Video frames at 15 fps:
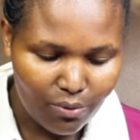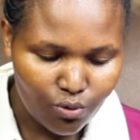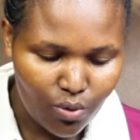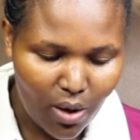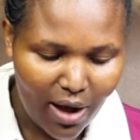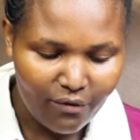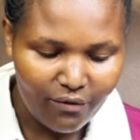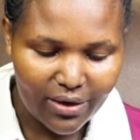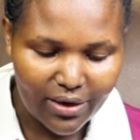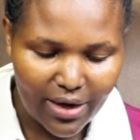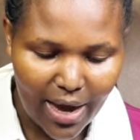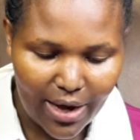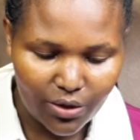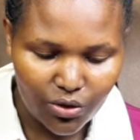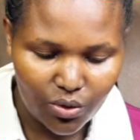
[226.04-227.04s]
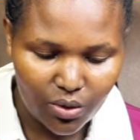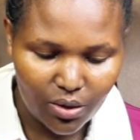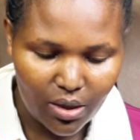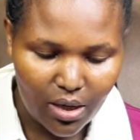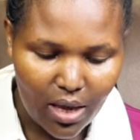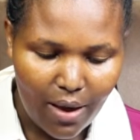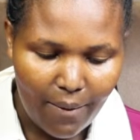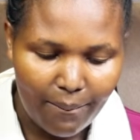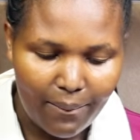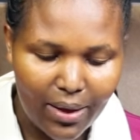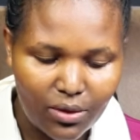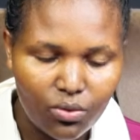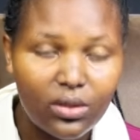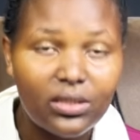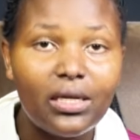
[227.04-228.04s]
to have a reaction.
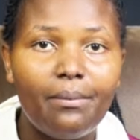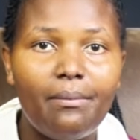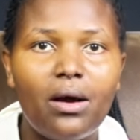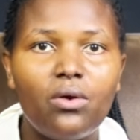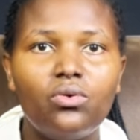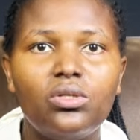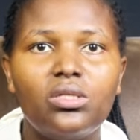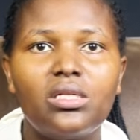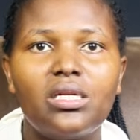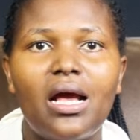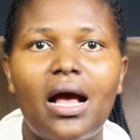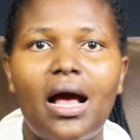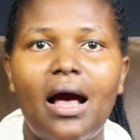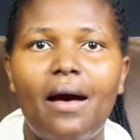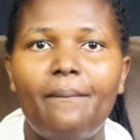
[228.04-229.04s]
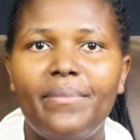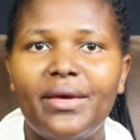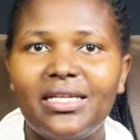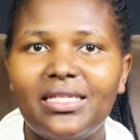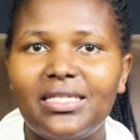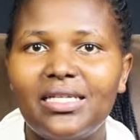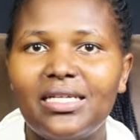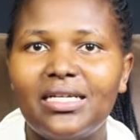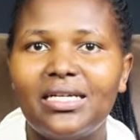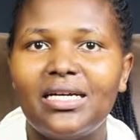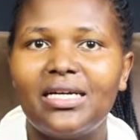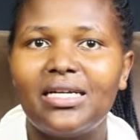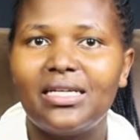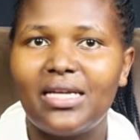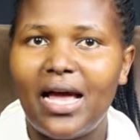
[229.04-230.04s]
But what about a basic
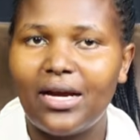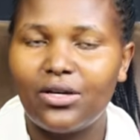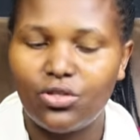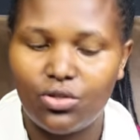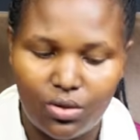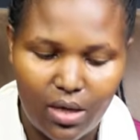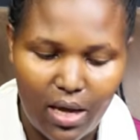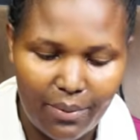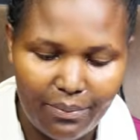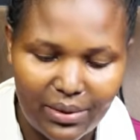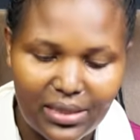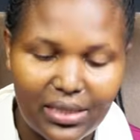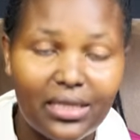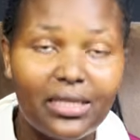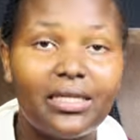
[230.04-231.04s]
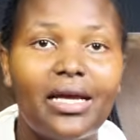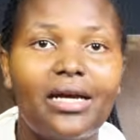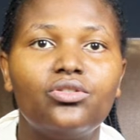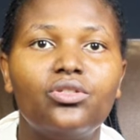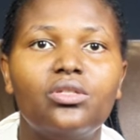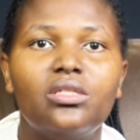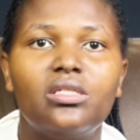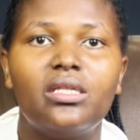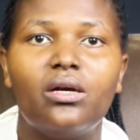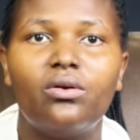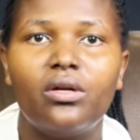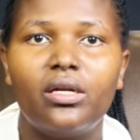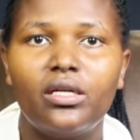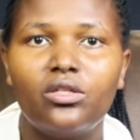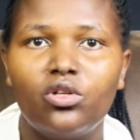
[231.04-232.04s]
reaction? A basic reaction is the
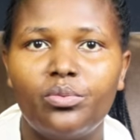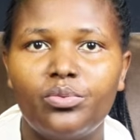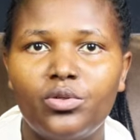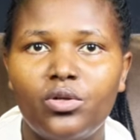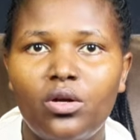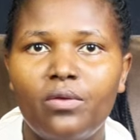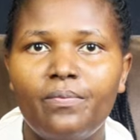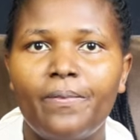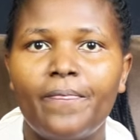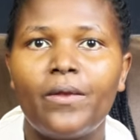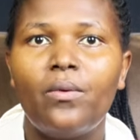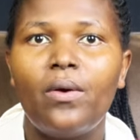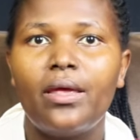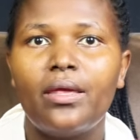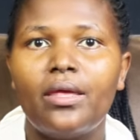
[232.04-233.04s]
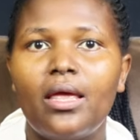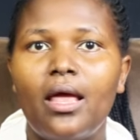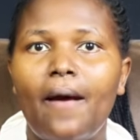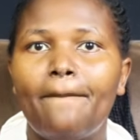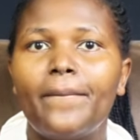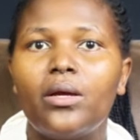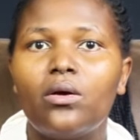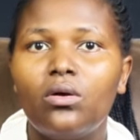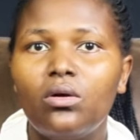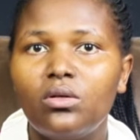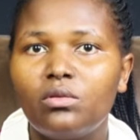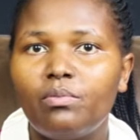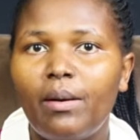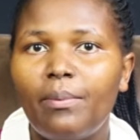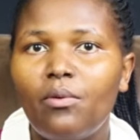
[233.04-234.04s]
correct option. Why?
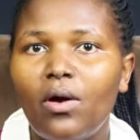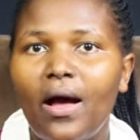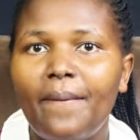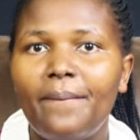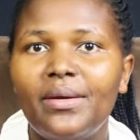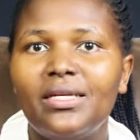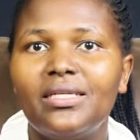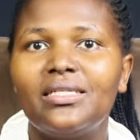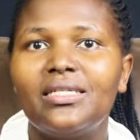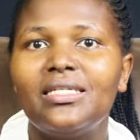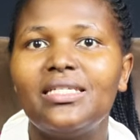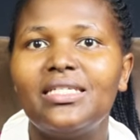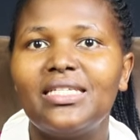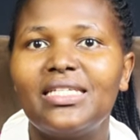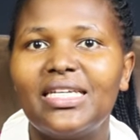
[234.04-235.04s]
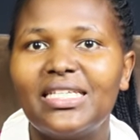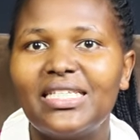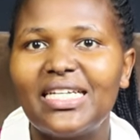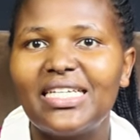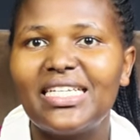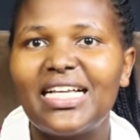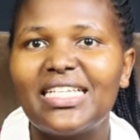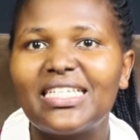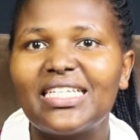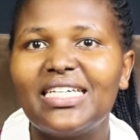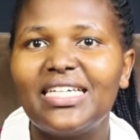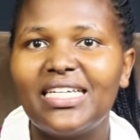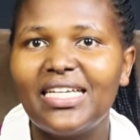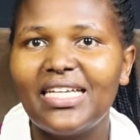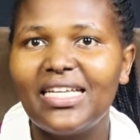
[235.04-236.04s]
Because purple cabbage indicator turns
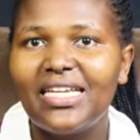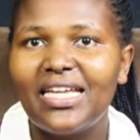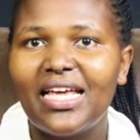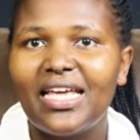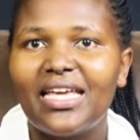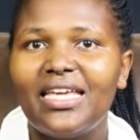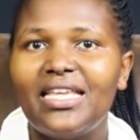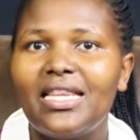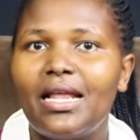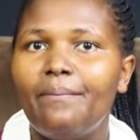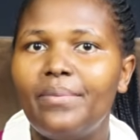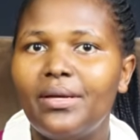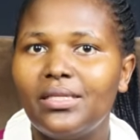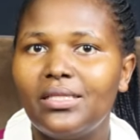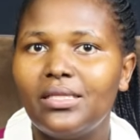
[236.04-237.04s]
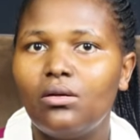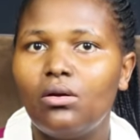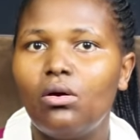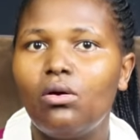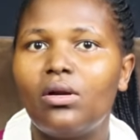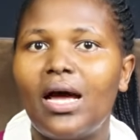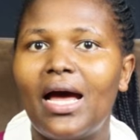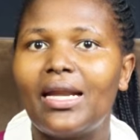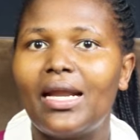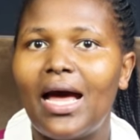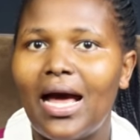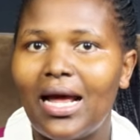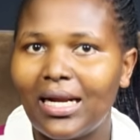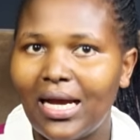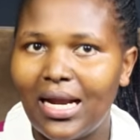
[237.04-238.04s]
green in a basic or an
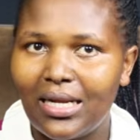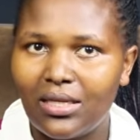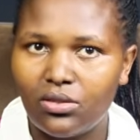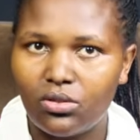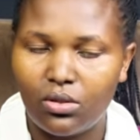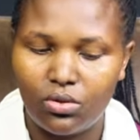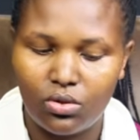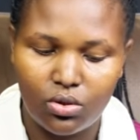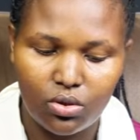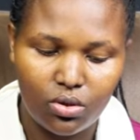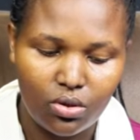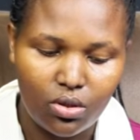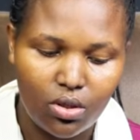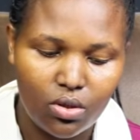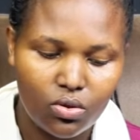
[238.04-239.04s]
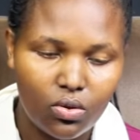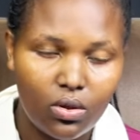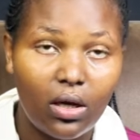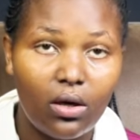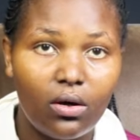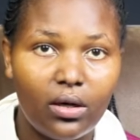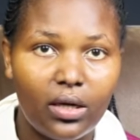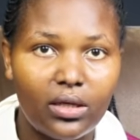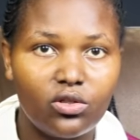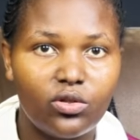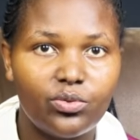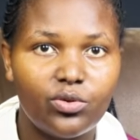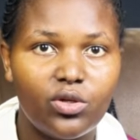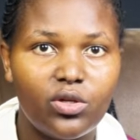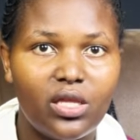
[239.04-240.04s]
alkaline solution. So the correct
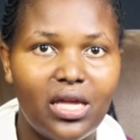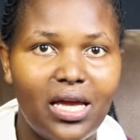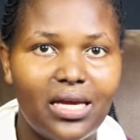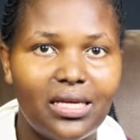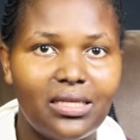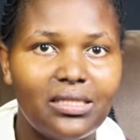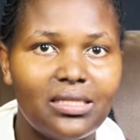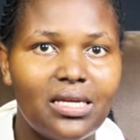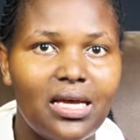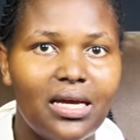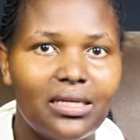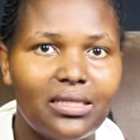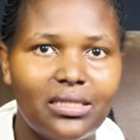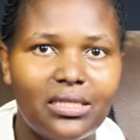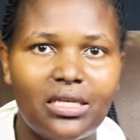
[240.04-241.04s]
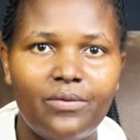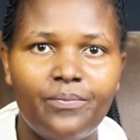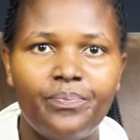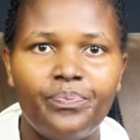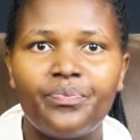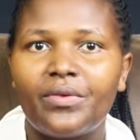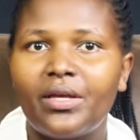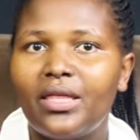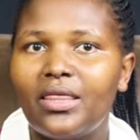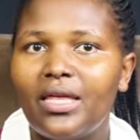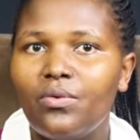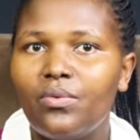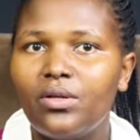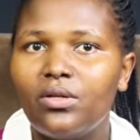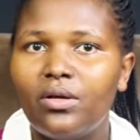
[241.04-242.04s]
option there is C. And
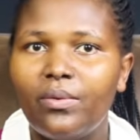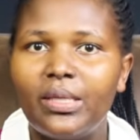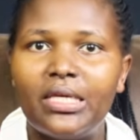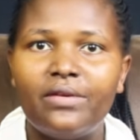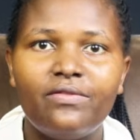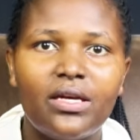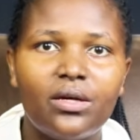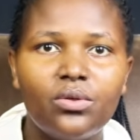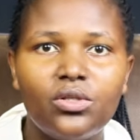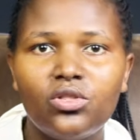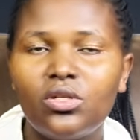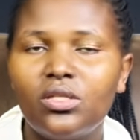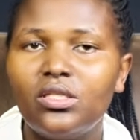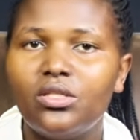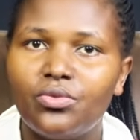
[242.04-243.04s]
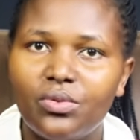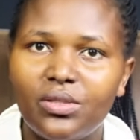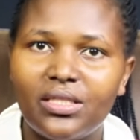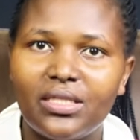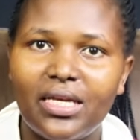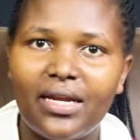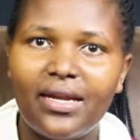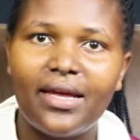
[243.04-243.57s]
then if the question is twisted